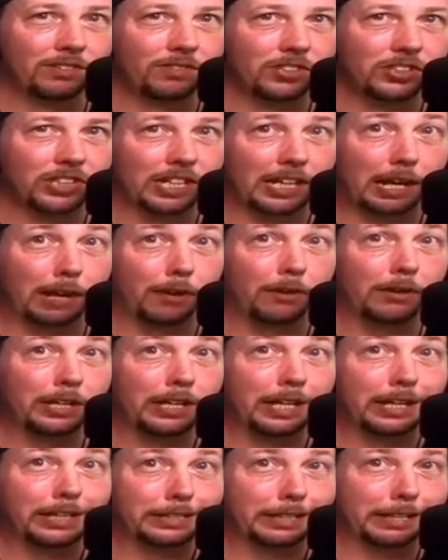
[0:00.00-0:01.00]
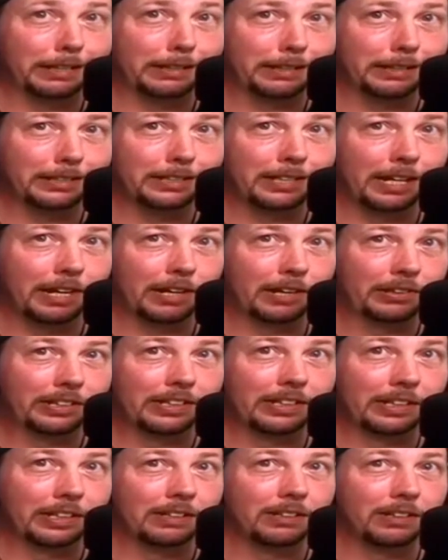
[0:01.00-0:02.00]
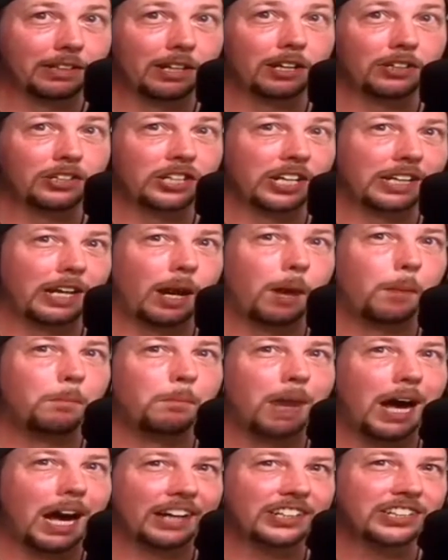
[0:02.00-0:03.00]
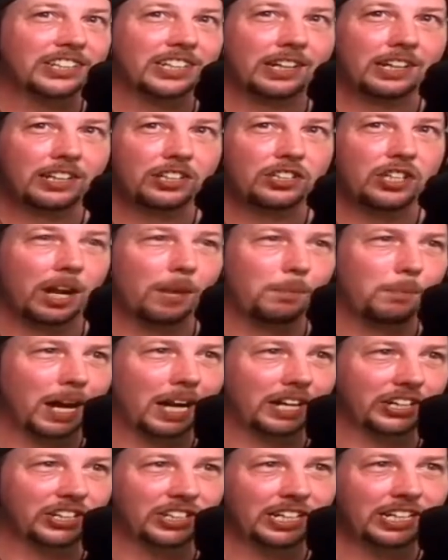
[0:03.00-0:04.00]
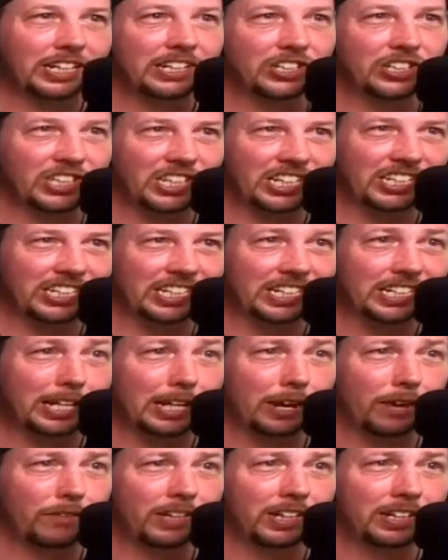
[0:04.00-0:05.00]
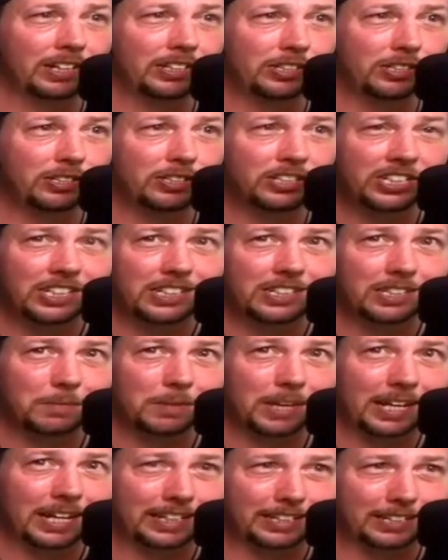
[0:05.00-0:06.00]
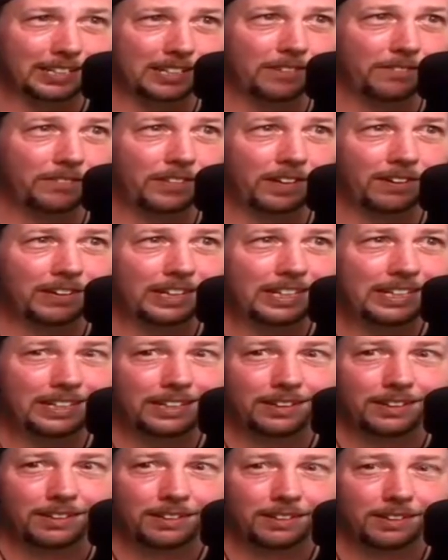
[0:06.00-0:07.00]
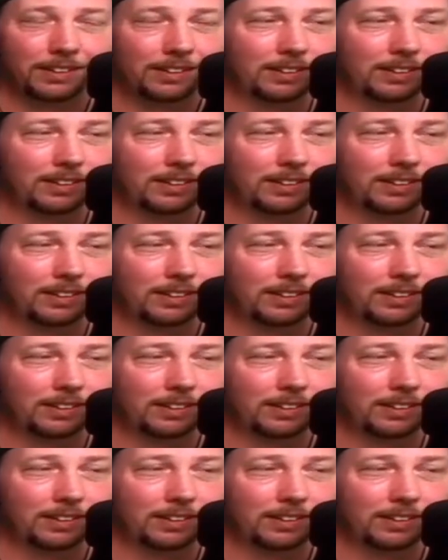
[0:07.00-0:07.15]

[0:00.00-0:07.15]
was like, here, you gotta check this out and check out Jon Moxley's CZW. Did you see some of that stuff there he did?